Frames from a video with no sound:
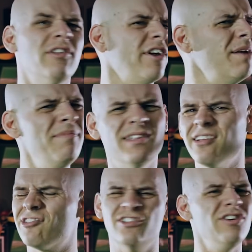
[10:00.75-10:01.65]
so you don't miss a
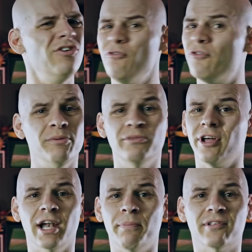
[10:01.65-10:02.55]
single Film
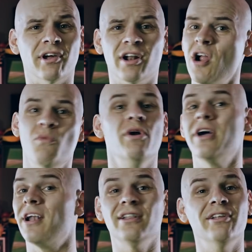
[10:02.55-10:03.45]
Learning episode. We
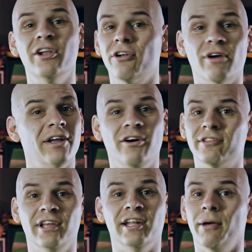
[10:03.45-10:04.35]
got a load of great
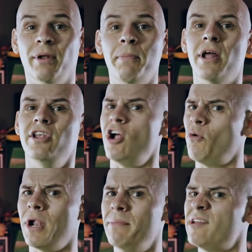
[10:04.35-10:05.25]
content coming up and you don't
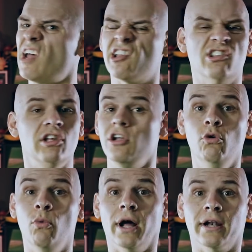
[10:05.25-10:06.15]
want to miss a
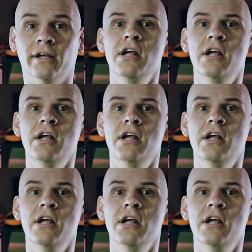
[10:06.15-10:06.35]
single one.